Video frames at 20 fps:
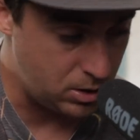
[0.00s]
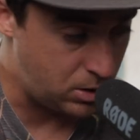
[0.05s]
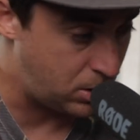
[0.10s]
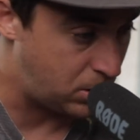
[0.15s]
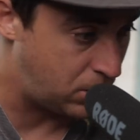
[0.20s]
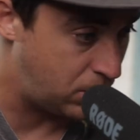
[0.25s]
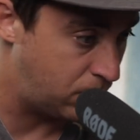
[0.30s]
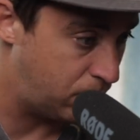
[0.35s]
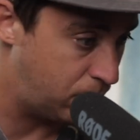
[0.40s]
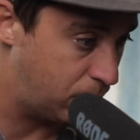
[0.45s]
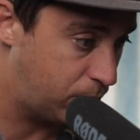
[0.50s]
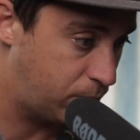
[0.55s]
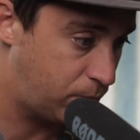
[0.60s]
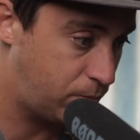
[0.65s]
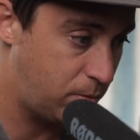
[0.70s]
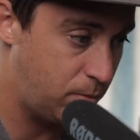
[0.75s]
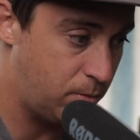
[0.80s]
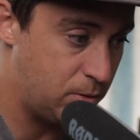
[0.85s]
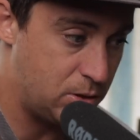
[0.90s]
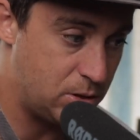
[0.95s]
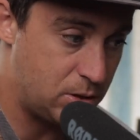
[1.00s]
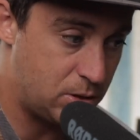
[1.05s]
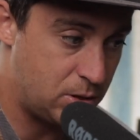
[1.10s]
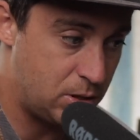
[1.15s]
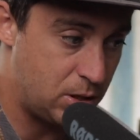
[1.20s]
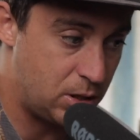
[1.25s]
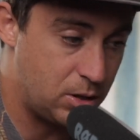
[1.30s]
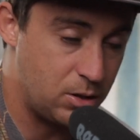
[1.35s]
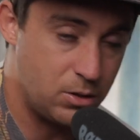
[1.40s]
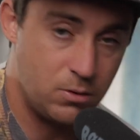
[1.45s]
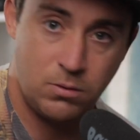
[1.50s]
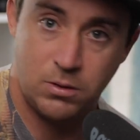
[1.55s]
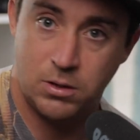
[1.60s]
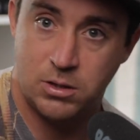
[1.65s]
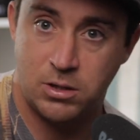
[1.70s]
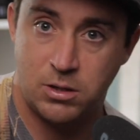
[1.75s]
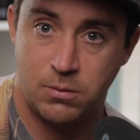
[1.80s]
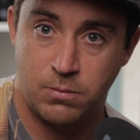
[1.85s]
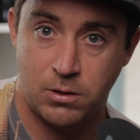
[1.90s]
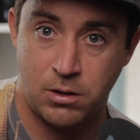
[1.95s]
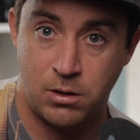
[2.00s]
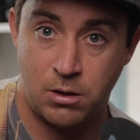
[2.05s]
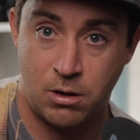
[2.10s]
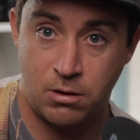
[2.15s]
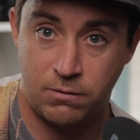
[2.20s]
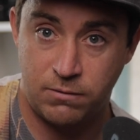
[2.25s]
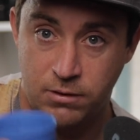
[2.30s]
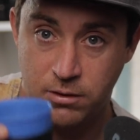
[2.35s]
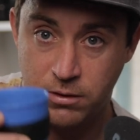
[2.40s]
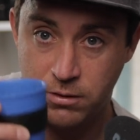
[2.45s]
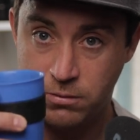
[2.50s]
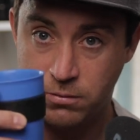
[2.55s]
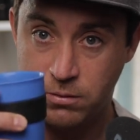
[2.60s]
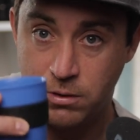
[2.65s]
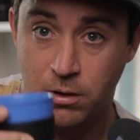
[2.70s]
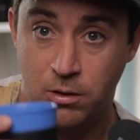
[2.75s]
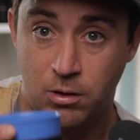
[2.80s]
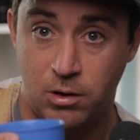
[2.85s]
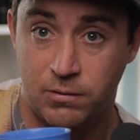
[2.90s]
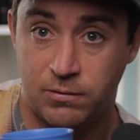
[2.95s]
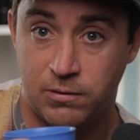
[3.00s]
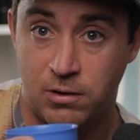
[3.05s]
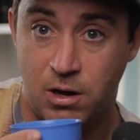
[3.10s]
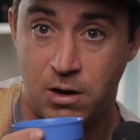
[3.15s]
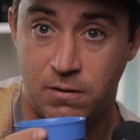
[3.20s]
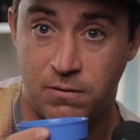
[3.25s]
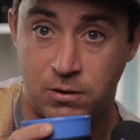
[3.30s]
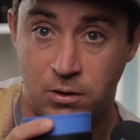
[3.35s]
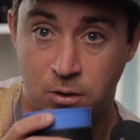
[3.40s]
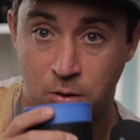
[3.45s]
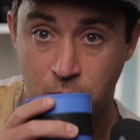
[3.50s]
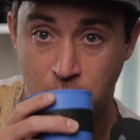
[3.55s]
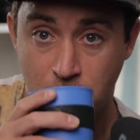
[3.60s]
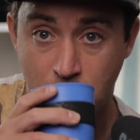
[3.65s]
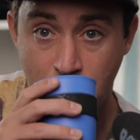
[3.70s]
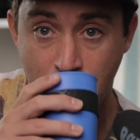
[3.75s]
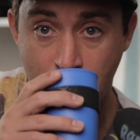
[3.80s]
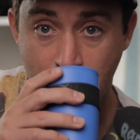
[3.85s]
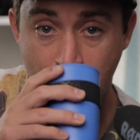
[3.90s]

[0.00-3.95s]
Let me just take a quick sip of coffee. We all love coffee, don't we?